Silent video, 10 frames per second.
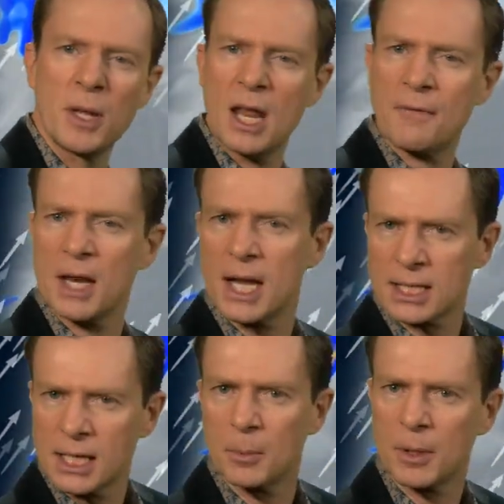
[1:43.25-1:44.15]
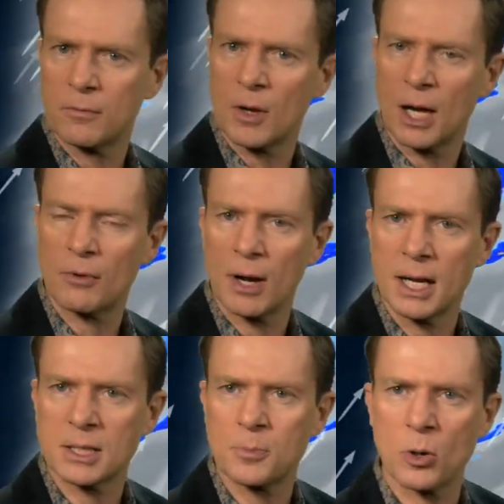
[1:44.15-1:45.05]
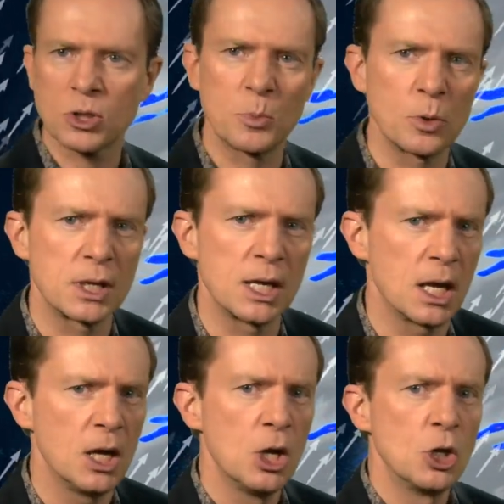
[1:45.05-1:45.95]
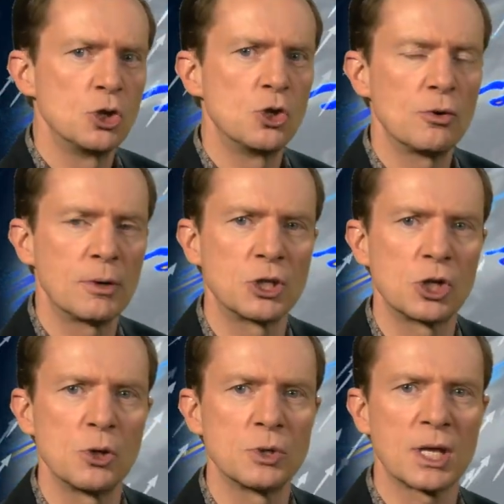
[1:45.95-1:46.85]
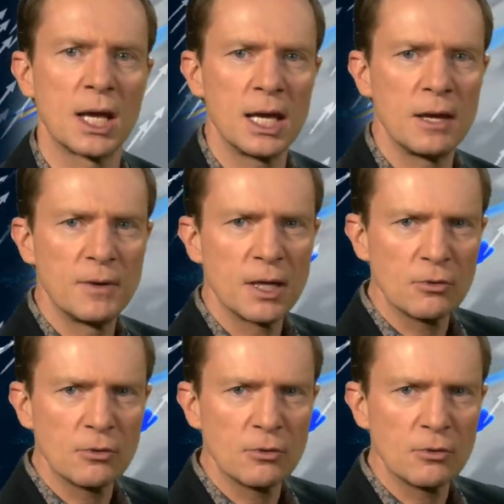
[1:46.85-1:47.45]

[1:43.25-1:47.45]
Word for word: but nevertheless a little bit of light rain is possible here during Tuesday evening.